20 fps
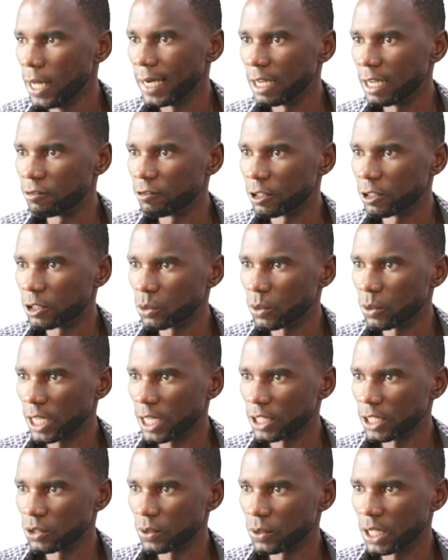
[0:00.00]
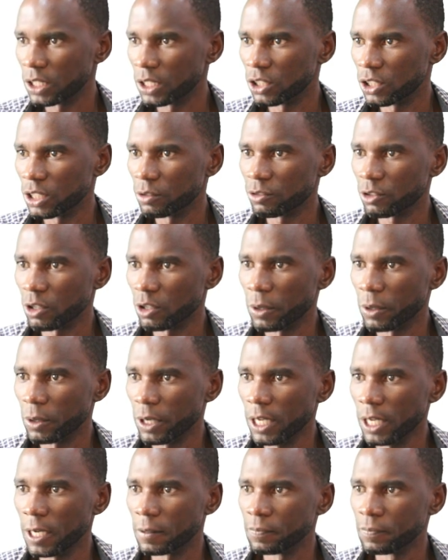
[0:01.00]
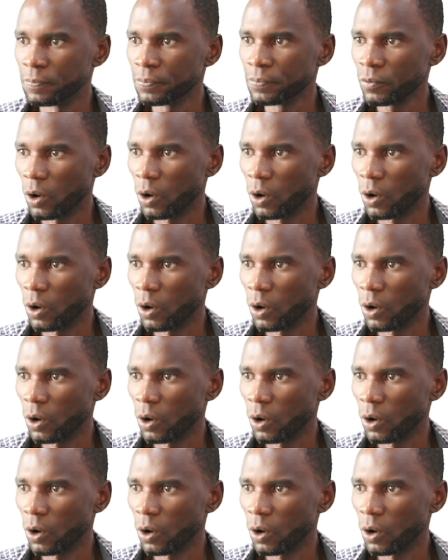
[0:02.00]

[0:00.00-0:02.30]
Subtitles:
level 2, as you can see from here.